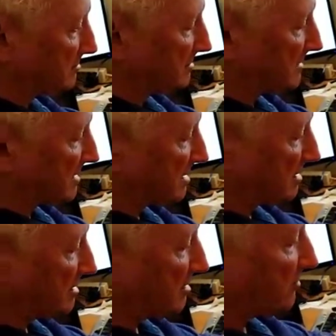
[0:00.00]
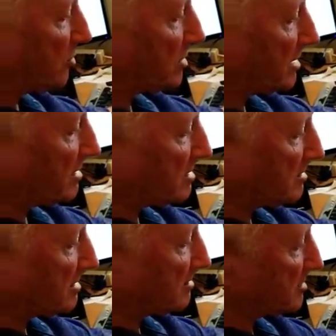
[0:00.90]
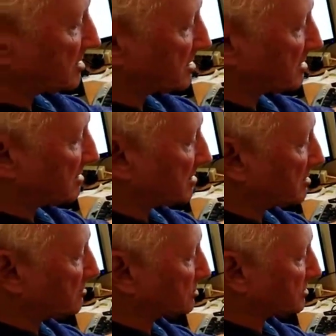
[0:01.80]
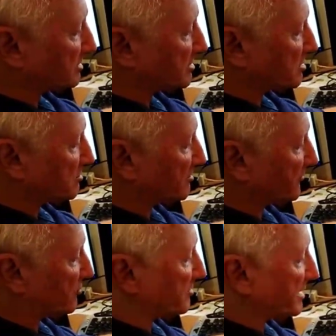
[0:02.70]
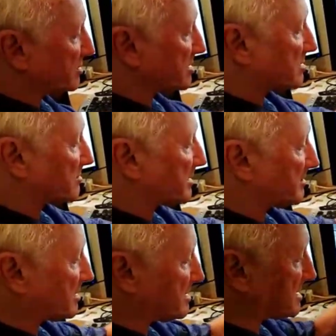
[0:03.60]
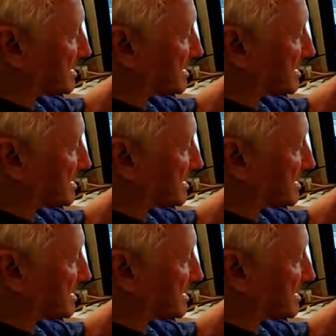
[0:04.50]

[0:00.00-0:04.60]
Firstly, I use my IRS to get the